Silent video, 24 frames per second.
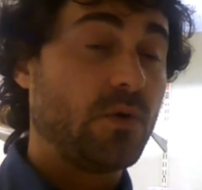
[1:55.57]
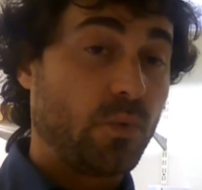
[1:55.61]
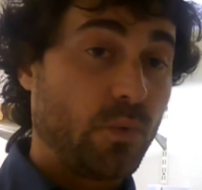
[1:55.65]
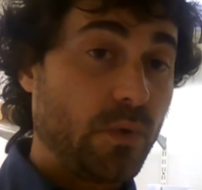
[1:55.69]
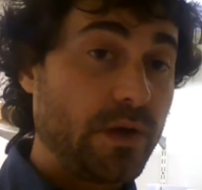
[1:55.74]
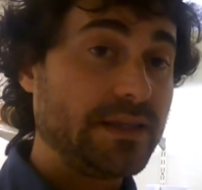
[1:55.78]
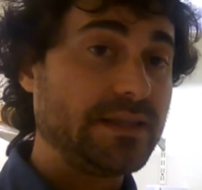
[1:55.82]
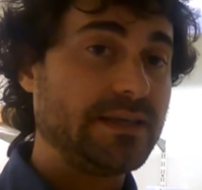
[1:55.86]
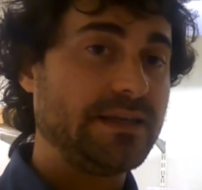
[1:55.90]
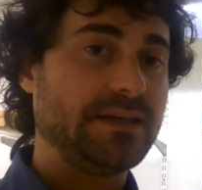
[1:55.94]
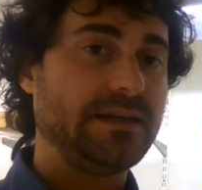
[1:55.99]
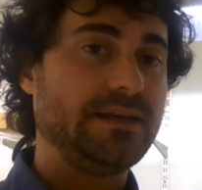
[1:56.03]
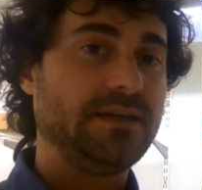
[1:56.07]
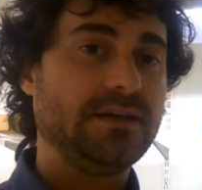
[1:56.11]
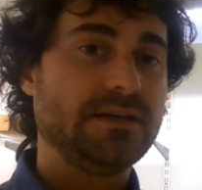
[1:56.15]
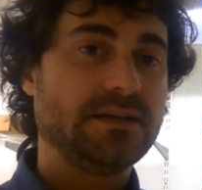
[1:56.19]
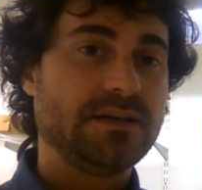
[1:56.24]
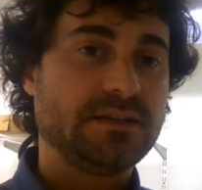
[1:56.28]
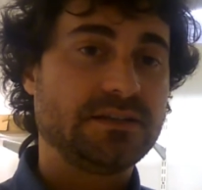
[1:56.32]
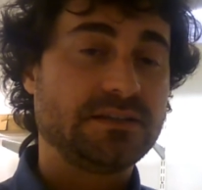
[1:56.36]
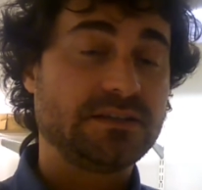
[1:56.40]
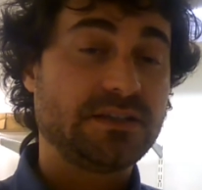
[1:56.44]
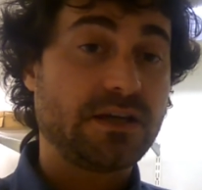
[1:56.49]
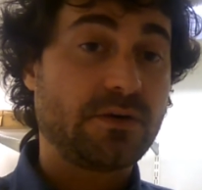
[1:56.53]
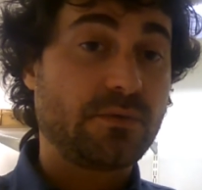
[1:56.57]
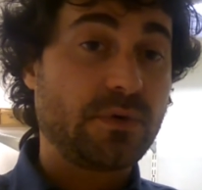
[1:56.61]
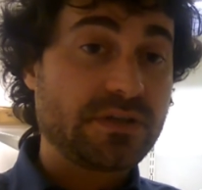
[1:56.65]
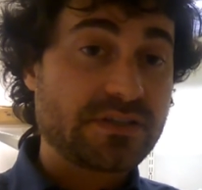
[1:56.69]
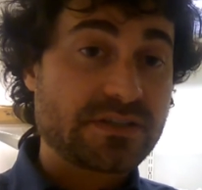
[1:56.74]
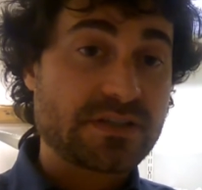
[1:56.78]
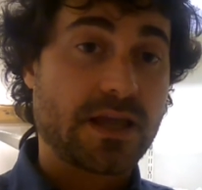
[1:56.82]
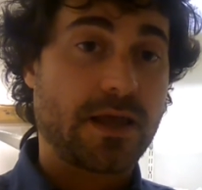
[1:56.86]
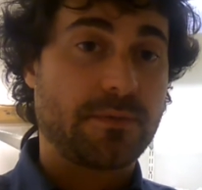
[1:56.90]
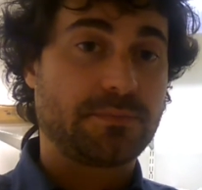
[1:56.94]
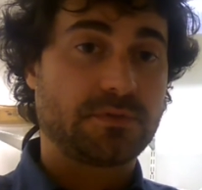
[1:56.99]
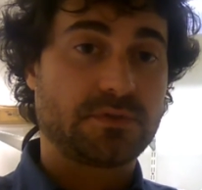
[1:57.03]
within the
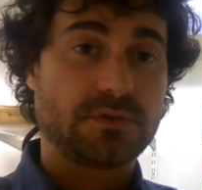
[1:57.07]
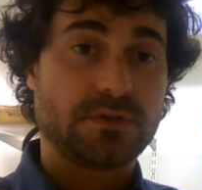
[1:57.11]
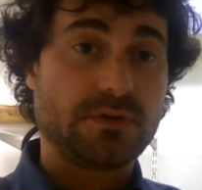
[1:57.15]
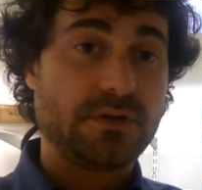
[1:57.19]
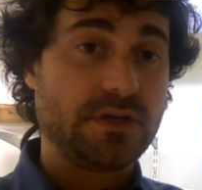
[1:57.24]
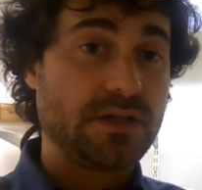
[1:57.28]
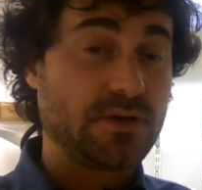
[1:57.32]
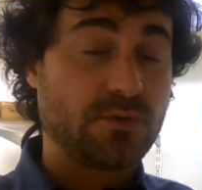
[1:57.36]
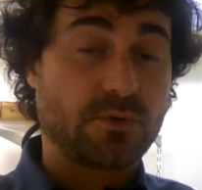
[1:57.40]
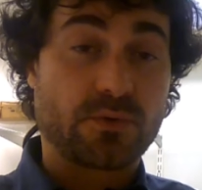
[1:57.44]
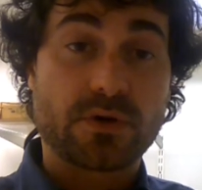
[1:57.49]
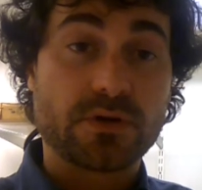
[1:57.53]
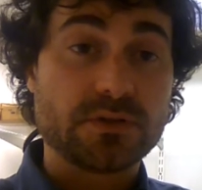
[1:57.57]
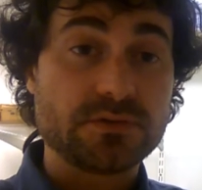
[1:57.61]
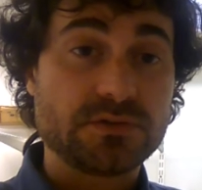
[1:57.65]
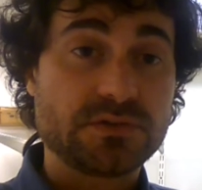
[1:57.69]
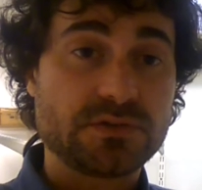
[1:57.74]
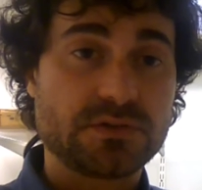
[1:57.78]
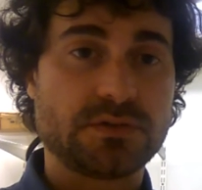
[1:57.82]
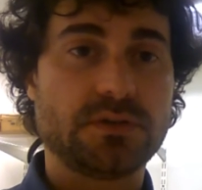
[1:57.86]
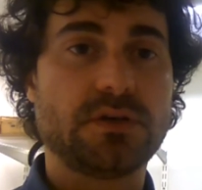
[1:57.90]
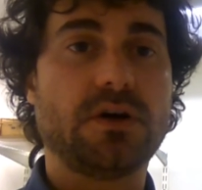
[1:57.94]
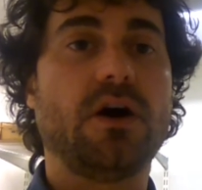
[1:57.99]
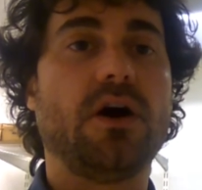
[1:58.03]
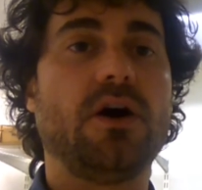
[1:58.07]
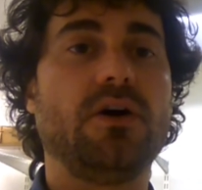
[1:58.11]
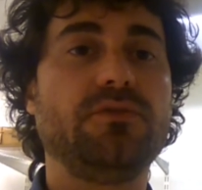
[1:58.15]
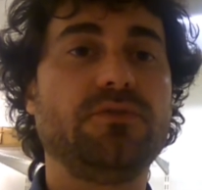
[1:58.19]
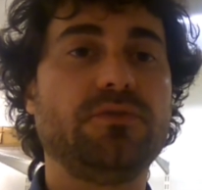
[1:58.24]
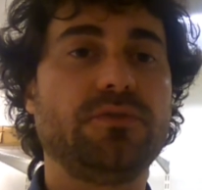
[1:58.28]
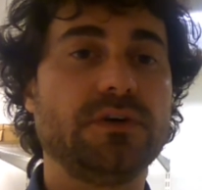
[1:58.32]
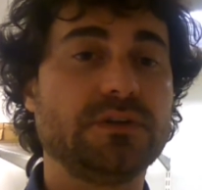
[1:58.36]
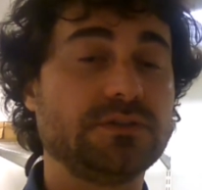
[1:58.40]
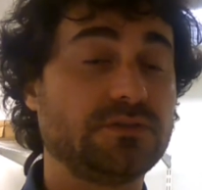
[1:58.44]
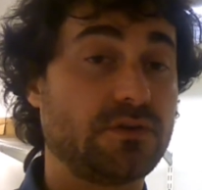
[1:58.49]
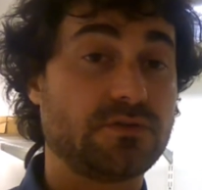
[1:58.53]
receptor neurons of
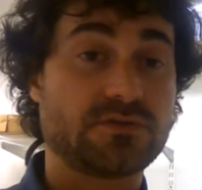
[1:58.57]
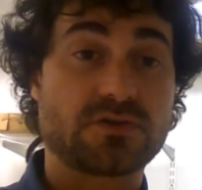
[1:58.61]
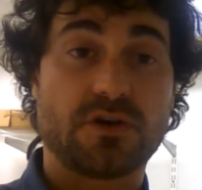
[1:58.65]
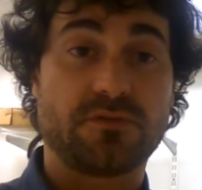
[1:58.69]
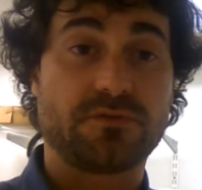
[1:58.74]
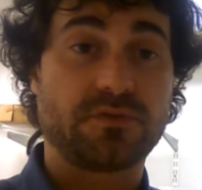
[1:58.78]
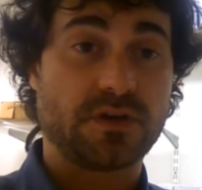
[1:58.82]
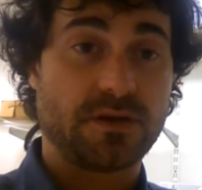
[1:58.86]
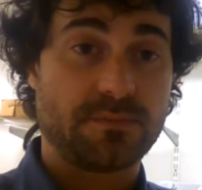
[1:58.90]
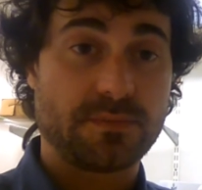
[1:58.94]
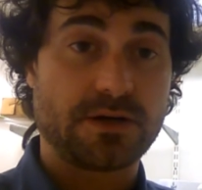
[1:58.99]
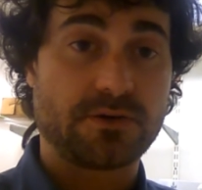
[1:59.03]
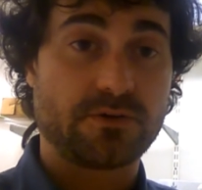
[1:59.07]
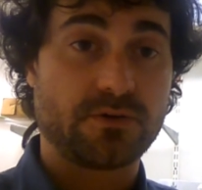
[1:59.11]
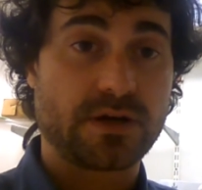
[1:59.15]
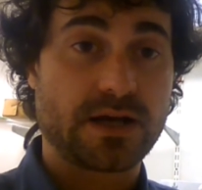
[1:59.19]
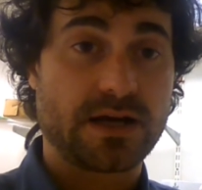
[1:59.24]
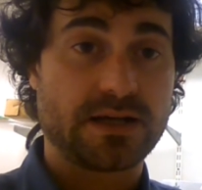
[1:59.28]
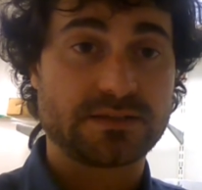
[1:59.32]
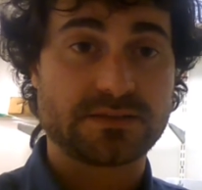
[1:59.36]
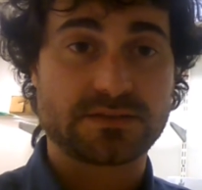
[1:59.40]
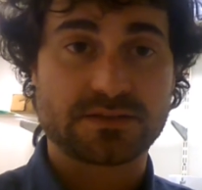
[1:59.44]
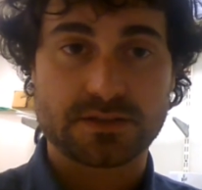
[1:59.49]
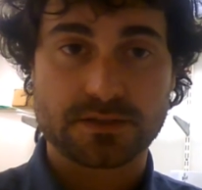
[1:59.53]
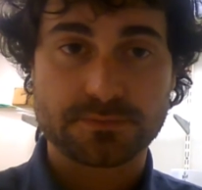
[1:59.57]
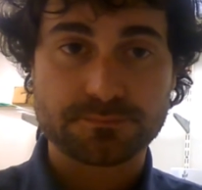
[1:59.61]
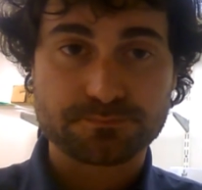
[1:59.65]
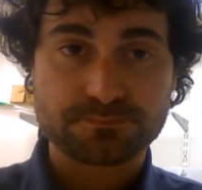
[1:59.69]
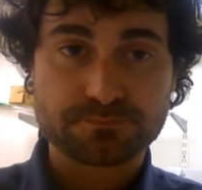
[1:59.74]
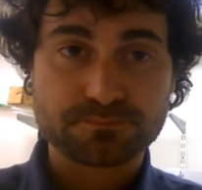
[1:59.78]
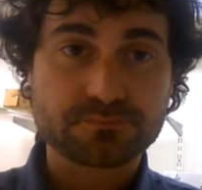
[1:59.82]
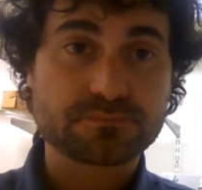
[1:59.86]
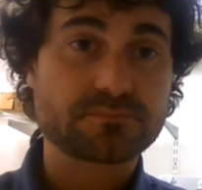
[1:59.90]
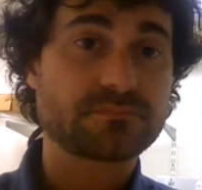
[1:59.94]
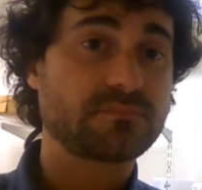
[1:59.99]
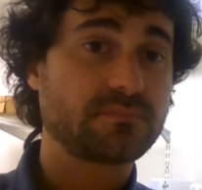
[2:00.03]
Drosophila melanogaster.
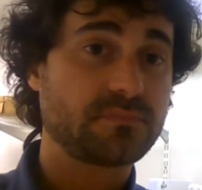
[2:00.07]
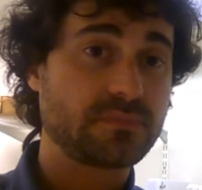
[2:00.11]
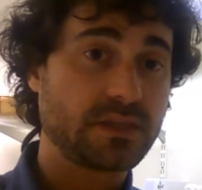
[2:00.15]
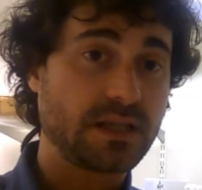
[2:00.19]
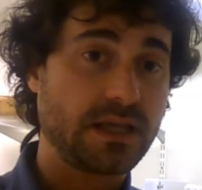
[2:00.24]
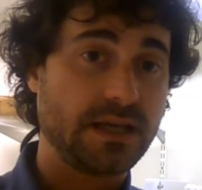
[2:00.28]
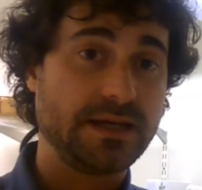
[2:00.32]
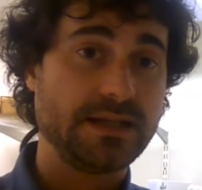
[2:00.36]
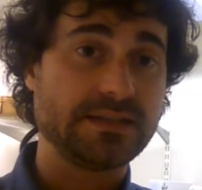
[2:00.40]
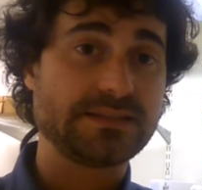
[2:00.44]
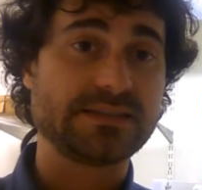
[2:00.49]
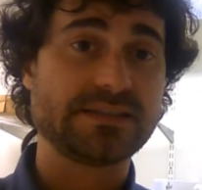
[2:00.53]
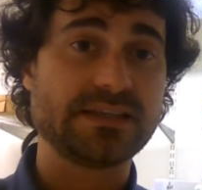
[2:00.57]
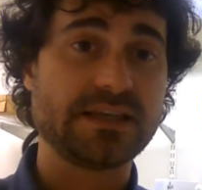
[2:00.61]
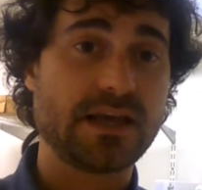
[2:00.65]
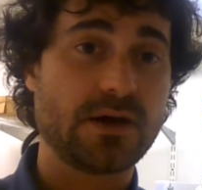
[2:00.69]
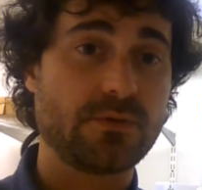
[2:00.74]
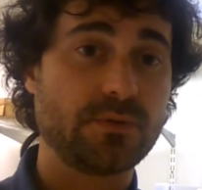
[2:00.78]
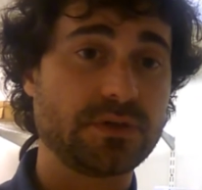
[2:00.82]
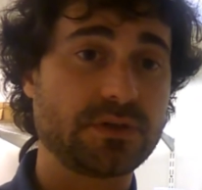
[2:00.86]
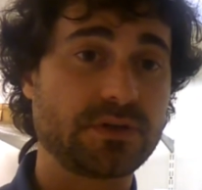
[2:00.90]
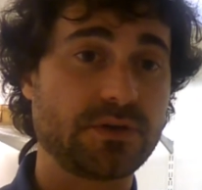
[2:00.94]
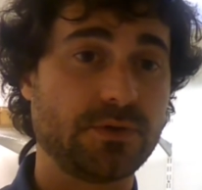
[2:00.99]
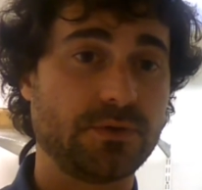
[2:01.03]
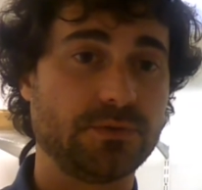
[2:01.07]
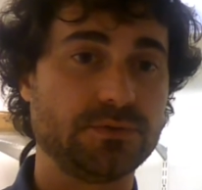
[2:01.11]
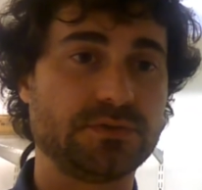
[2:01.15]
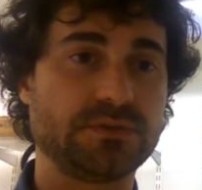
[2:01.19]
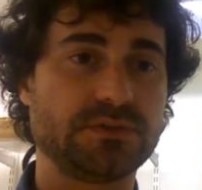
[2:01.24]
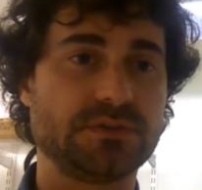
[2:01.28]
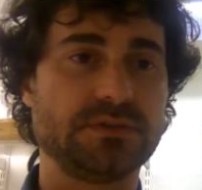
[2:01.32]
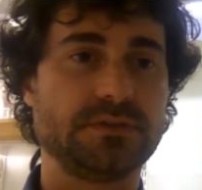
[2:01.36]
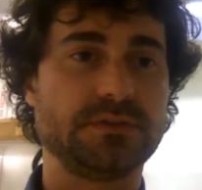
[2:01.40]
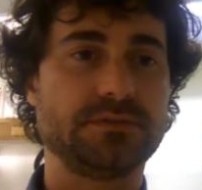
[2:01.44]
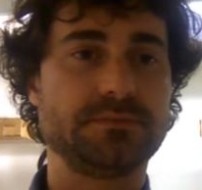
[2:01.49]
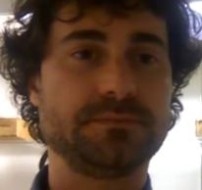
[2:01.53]
Let's see how it
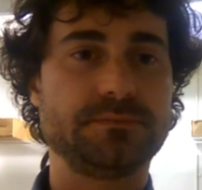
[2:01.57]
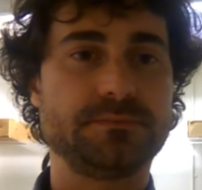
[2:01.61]
goes.